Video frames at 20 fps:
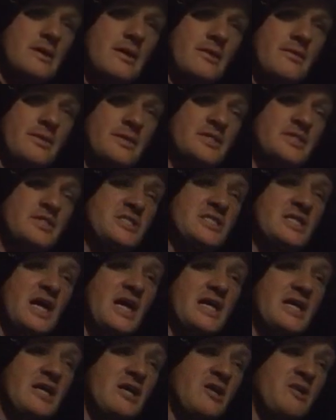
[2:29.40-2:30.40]
I mean, she's
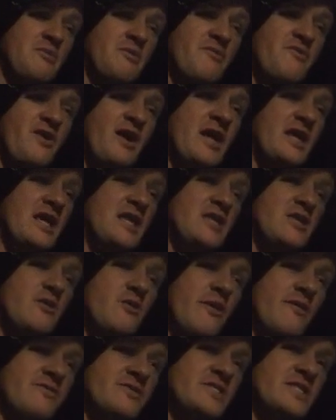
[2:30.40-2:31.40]
not going to be fighting in
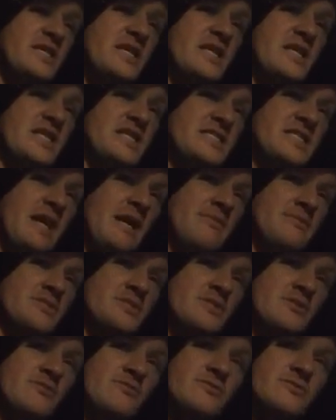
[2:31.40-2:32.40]
UFC anytime
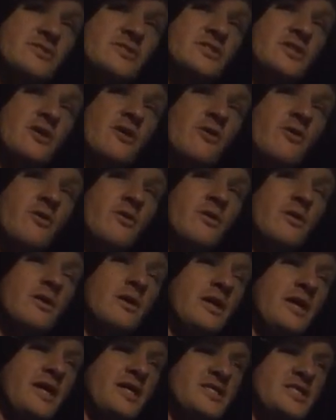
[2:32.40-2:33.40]
soon. So
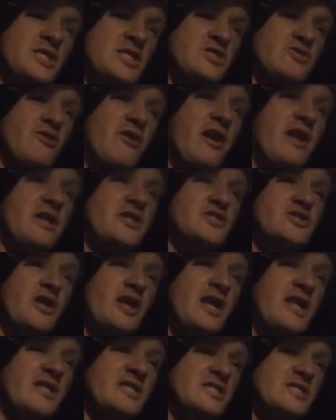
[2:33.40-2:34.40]
is she
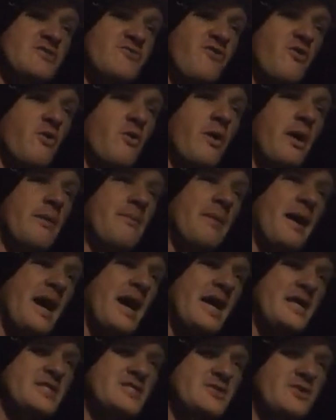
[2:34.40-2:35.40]
training just for one
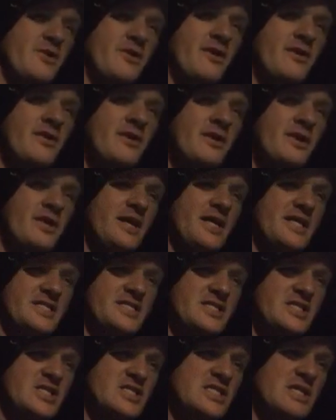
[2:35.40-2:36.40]
match, or
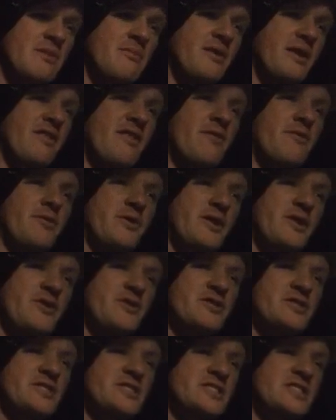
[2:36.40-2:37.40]
is she somebody that we're
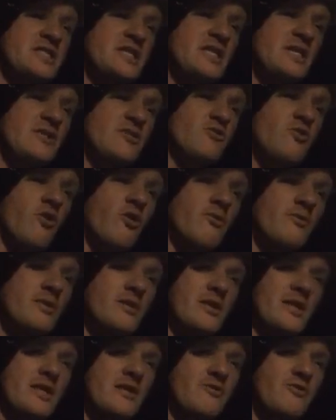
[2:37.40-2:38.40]
going to see
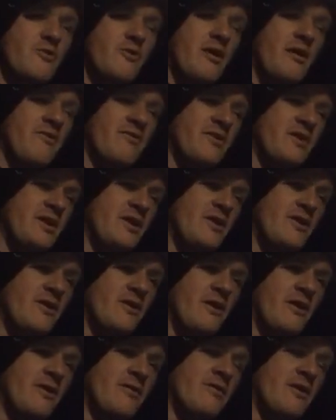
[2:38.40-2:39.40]
normally throughout the
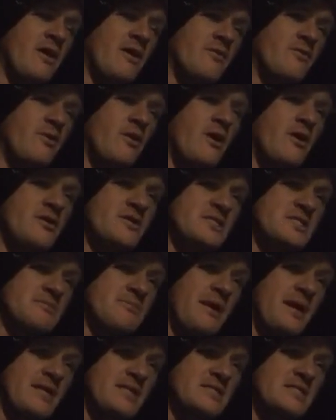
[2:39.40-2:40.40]
year on Raw and
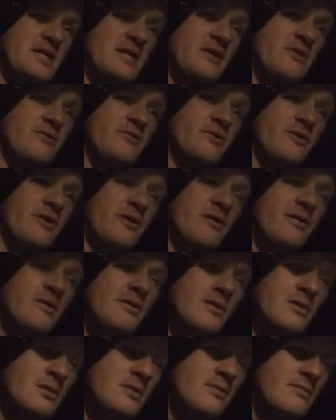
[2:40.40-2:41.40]
SmackDown,
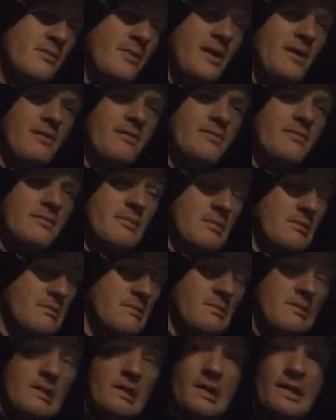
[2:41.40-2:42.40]

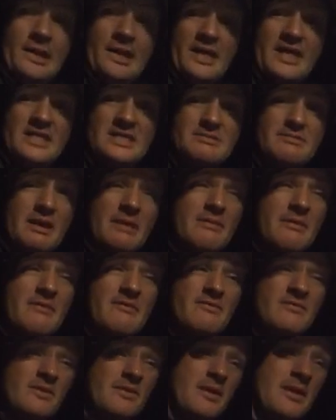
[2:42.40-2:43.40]
or I guess maybe
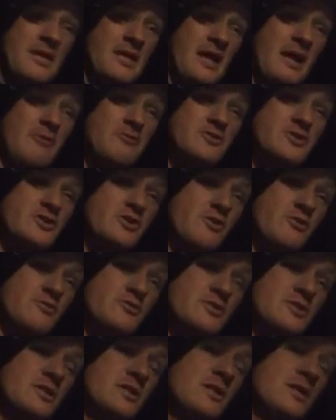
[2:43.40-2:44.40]
even make house
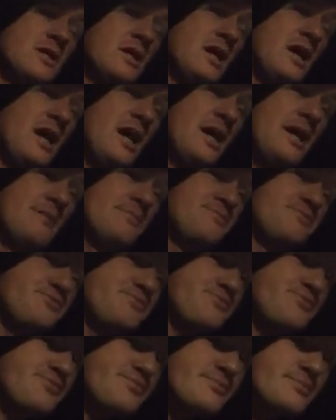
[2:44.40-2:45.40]
shows?
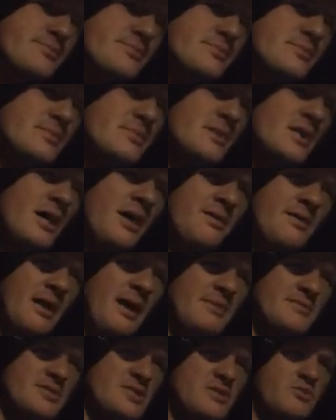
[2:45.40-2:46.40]

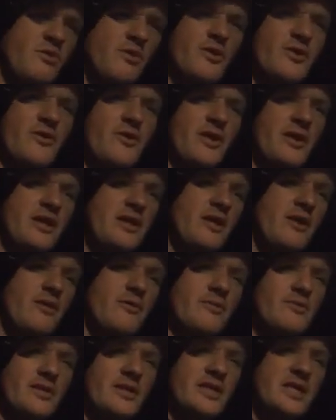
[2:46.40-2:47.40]
I'm just wondering, you
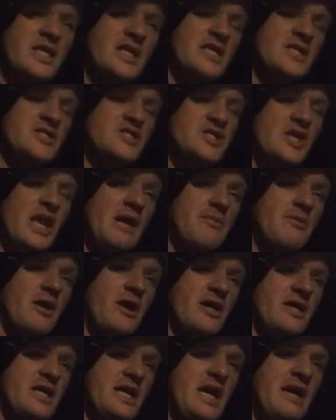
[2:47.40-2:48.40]
know, when Ken
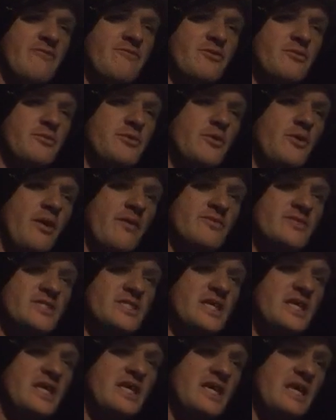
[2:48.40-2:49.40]
Shamrock came from
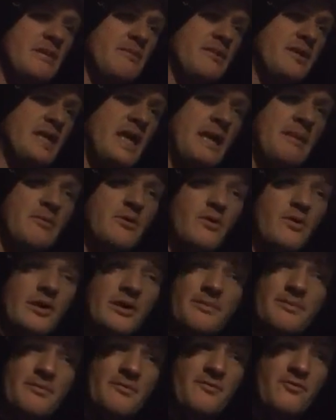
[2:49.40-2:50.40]
UFC, he became a
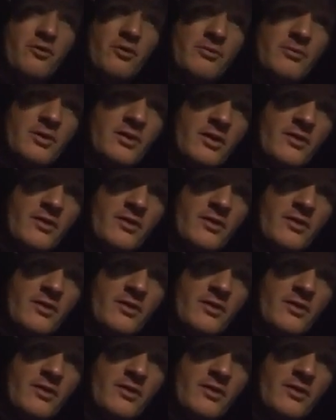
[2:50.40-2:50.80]
real performer